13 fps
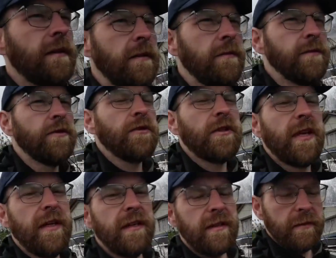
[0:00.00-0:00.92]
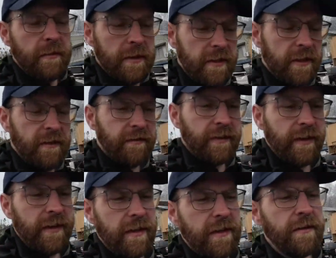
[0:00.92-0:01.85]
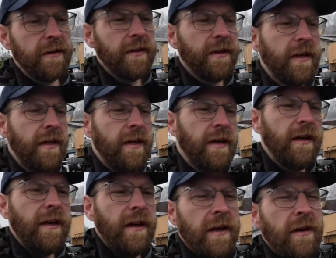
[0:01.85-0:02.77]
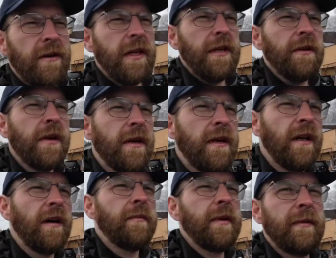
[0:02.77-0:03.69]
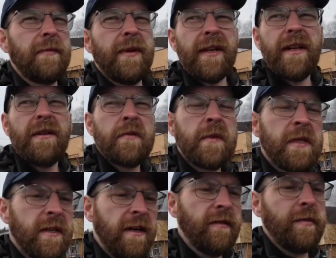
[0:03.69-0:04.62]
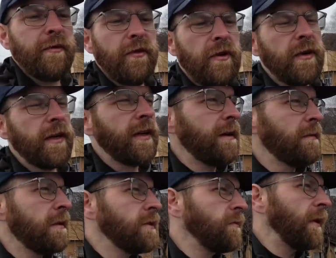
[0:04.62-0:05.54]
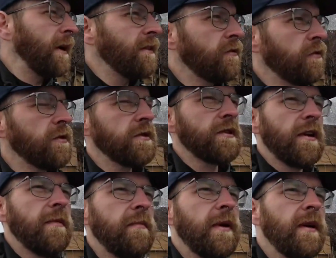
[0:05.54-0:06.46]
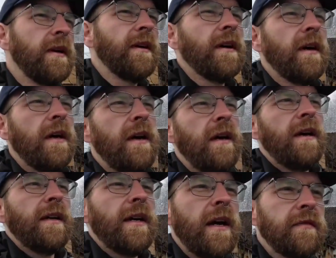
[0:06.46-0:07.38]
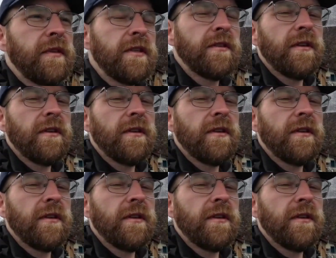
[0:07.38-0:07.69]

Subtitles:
I was just thinking to myself there, you know, I think a lot of people, including myself before I came to Japan the first time, you have this